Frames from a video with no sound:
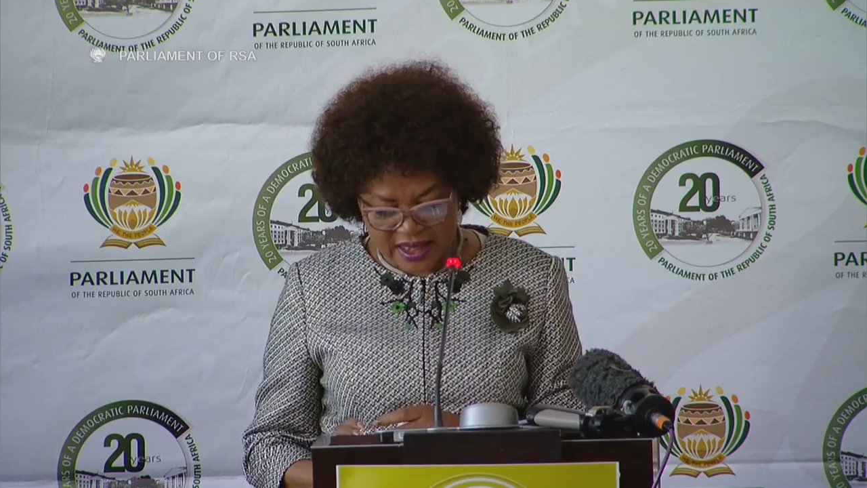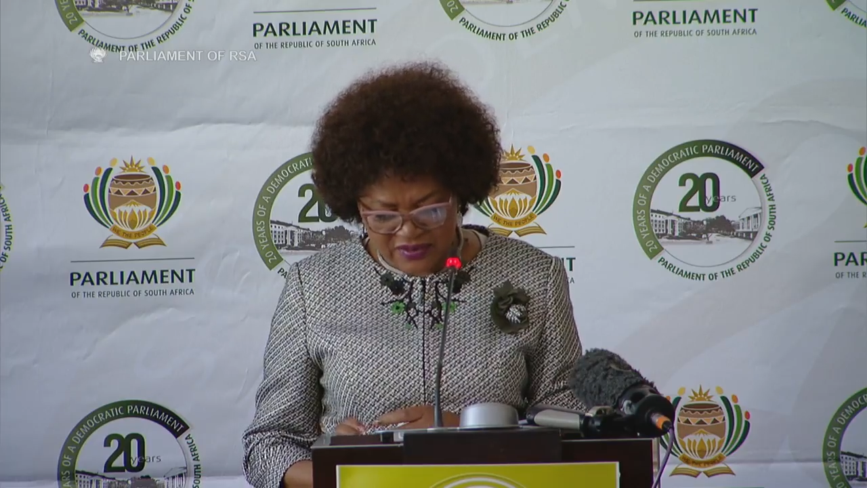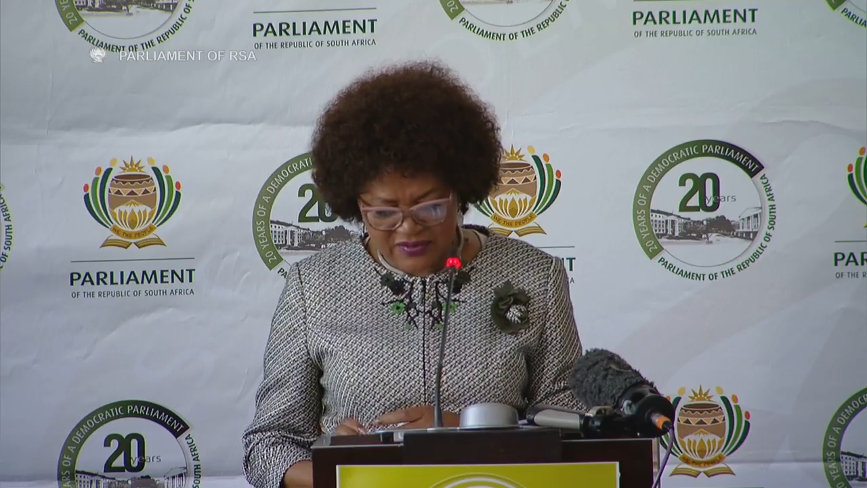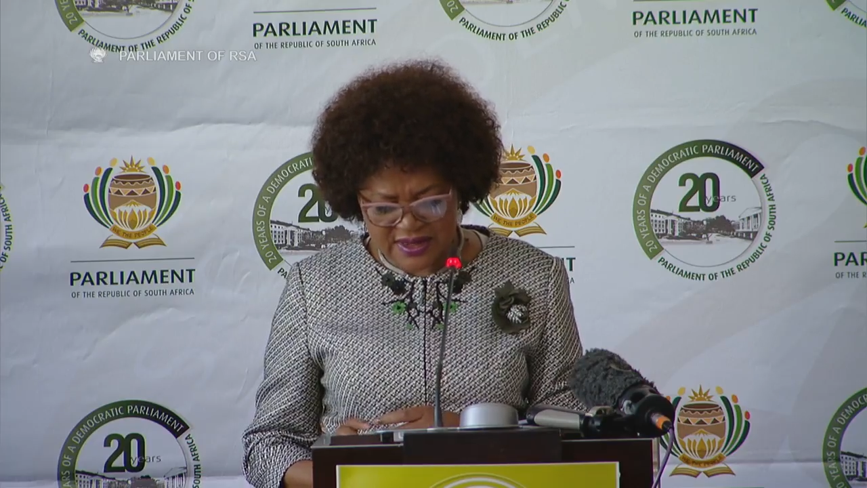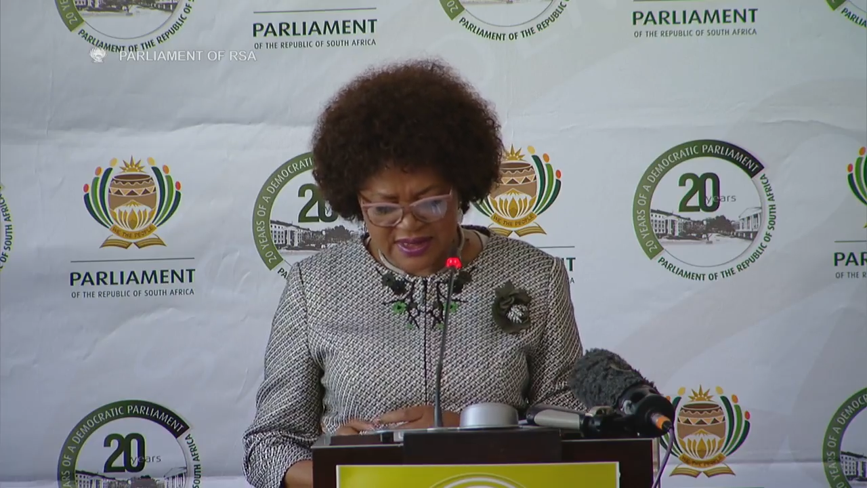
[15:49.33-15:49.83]

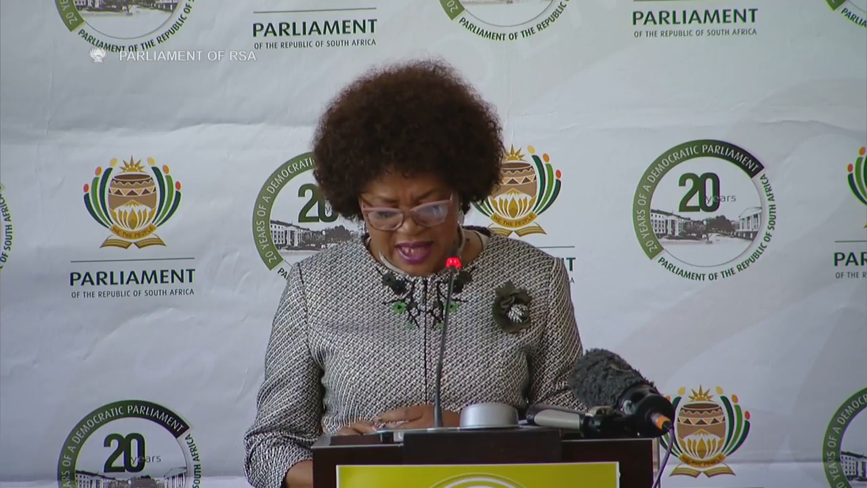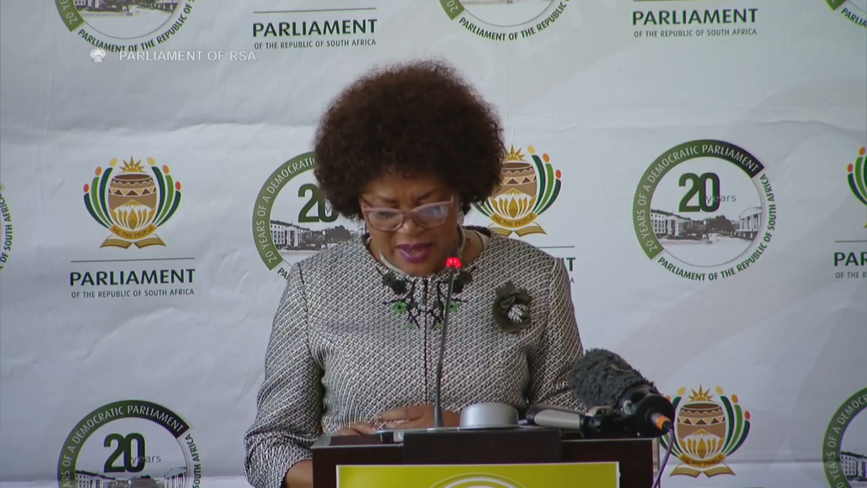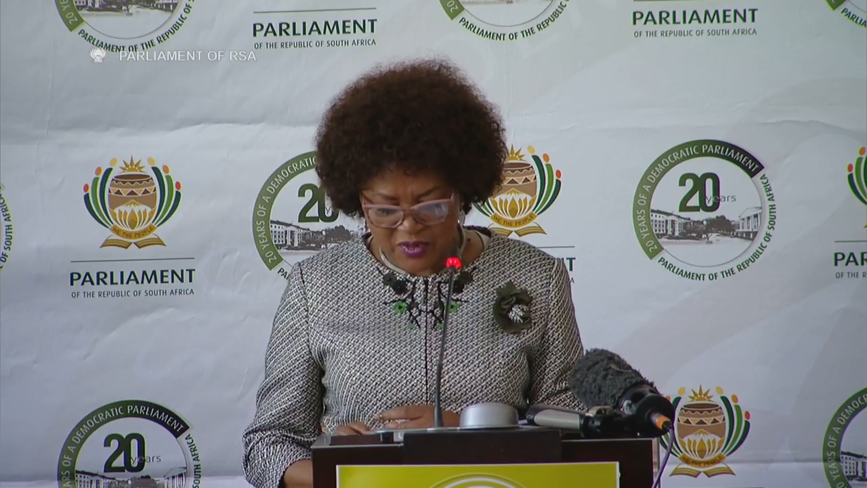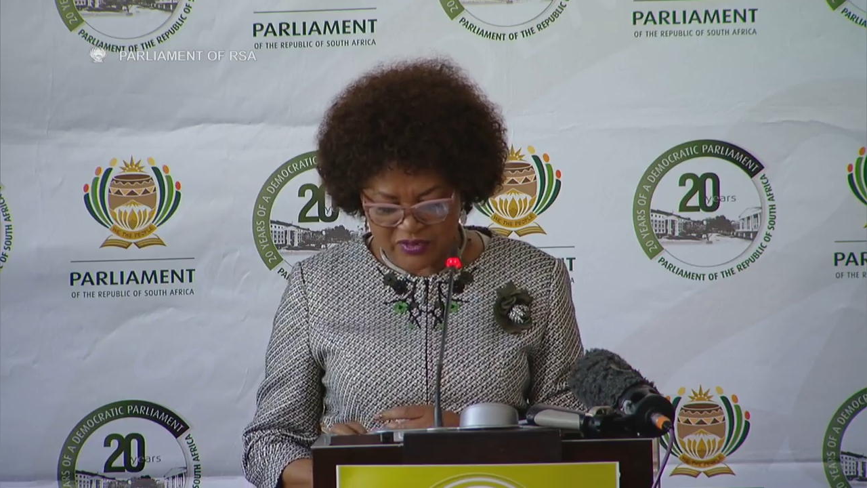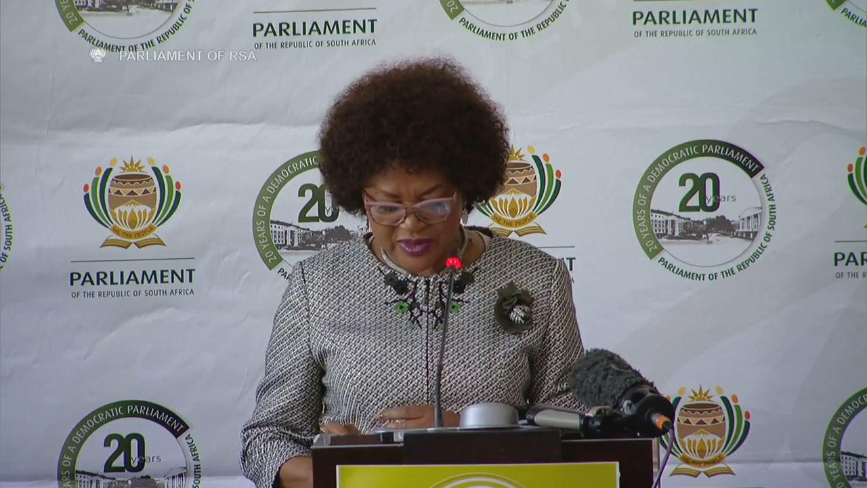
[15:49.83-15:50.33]
even
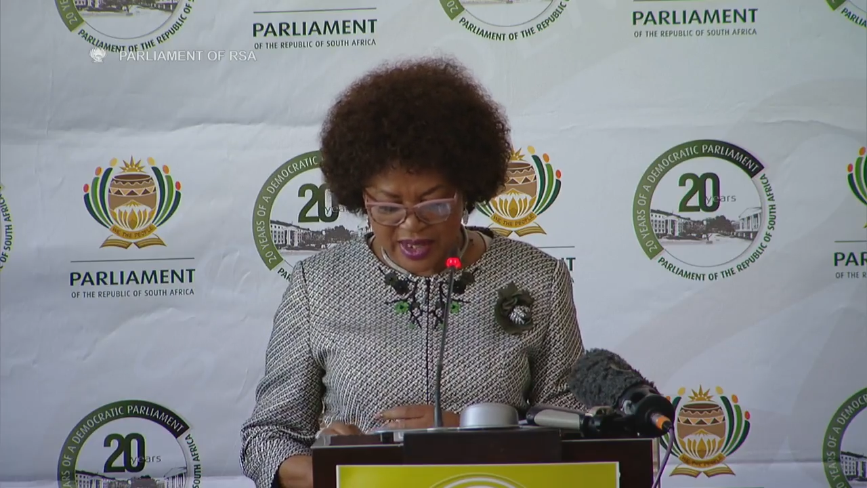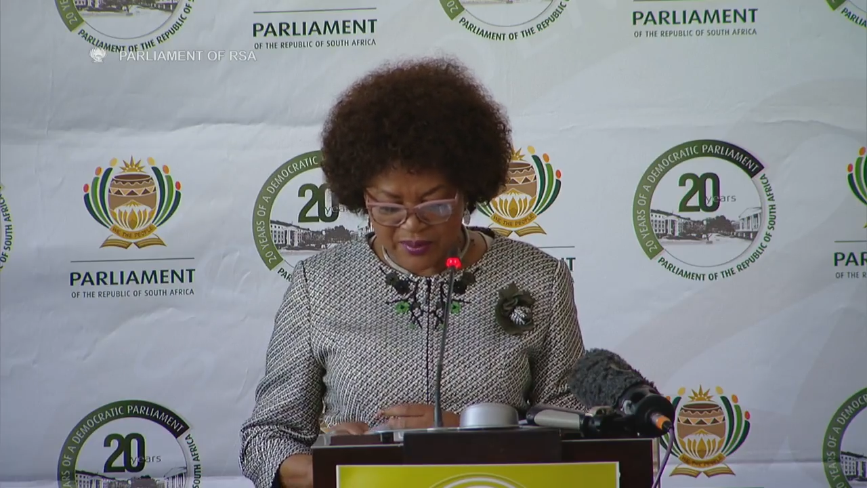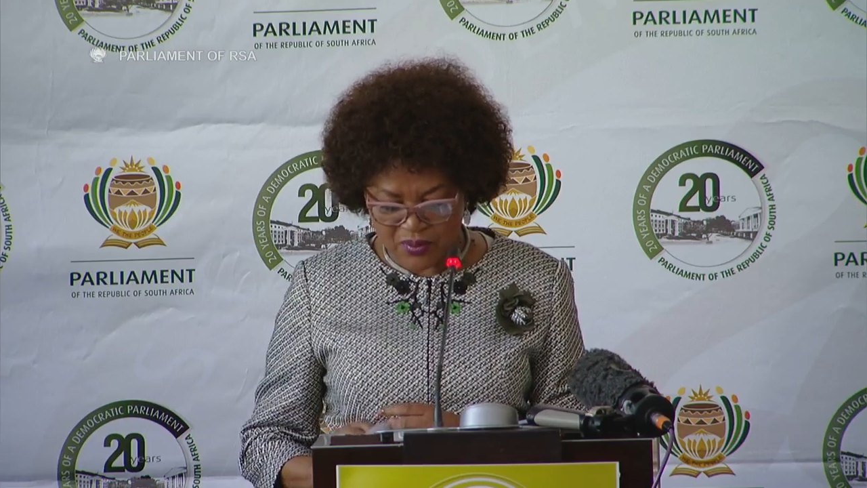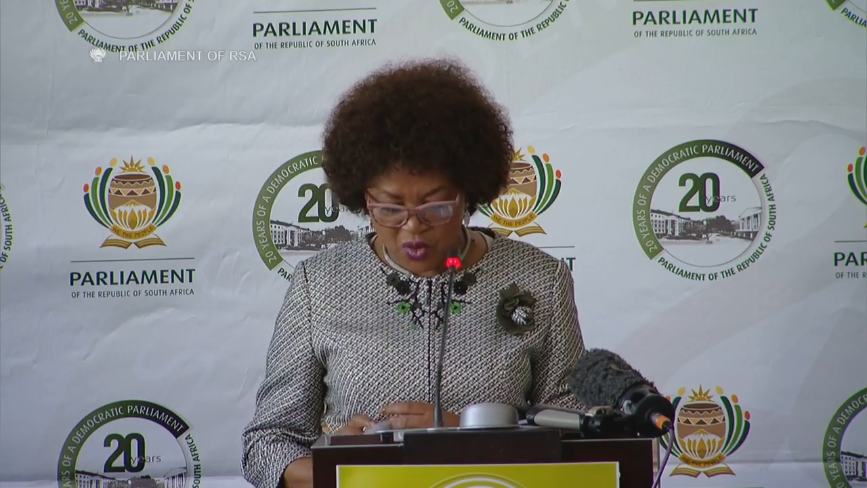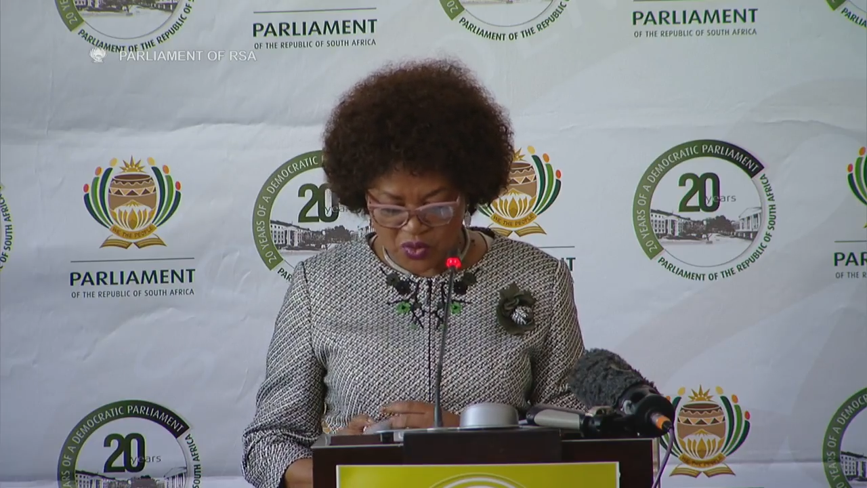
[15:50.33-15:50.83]
some of their
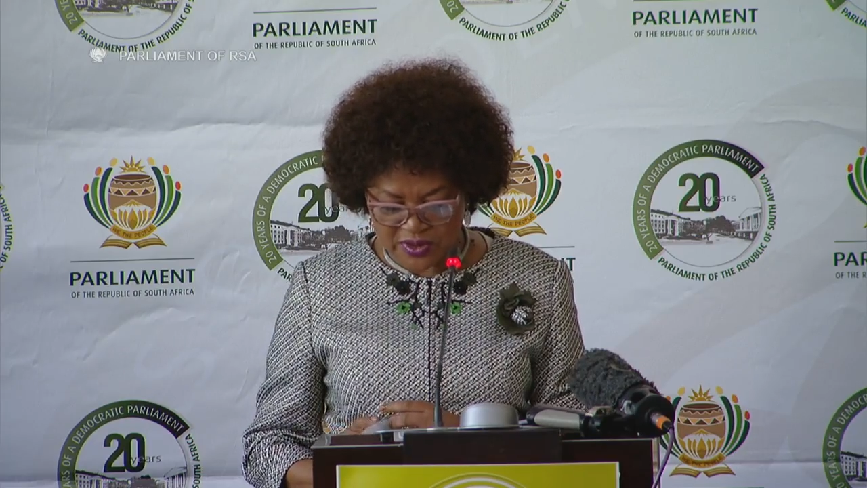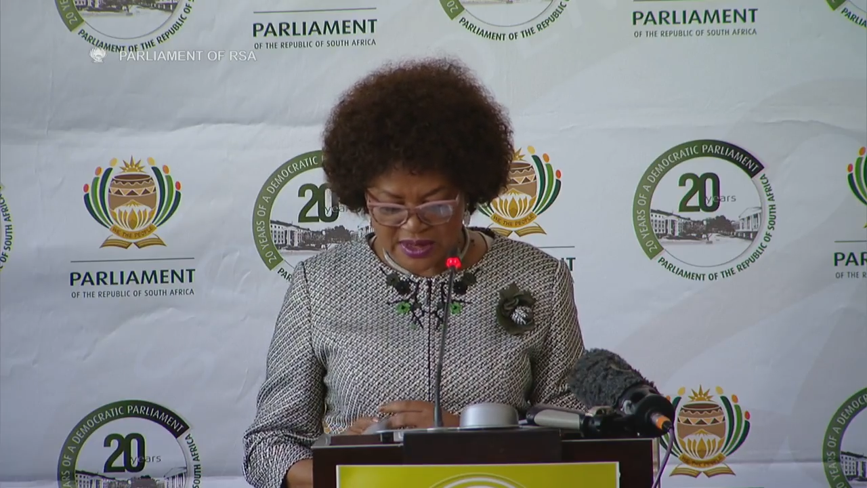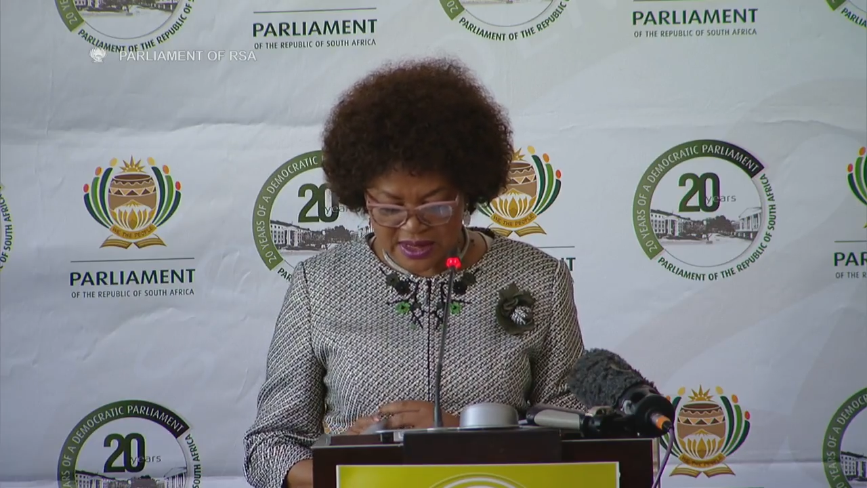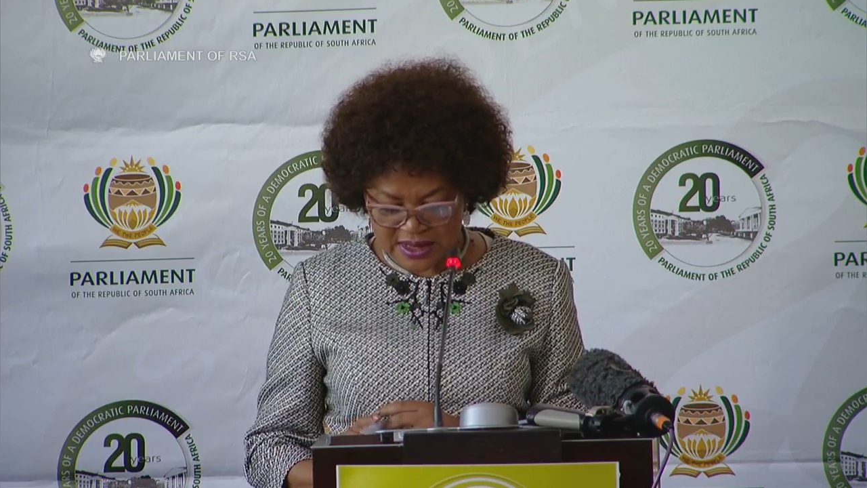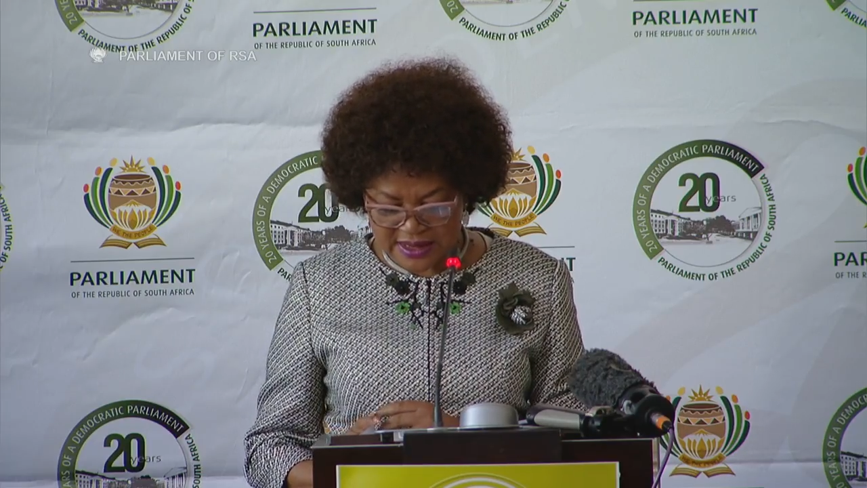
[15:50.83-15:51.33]

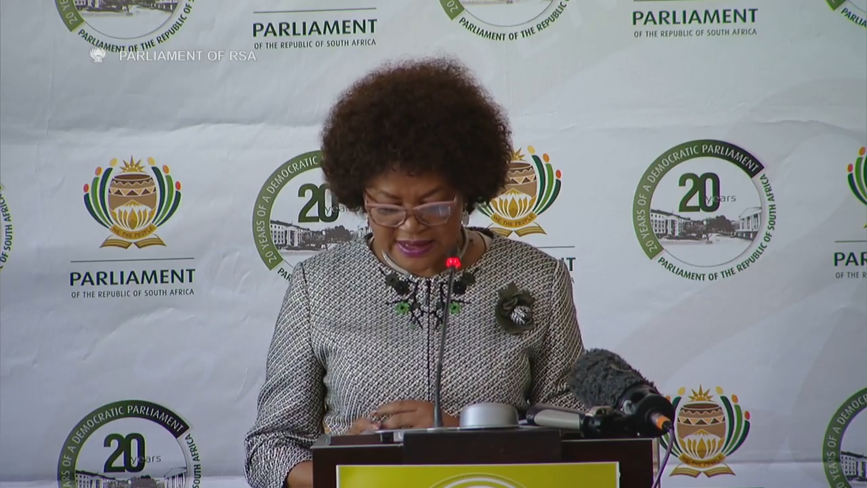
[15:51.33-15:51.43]
most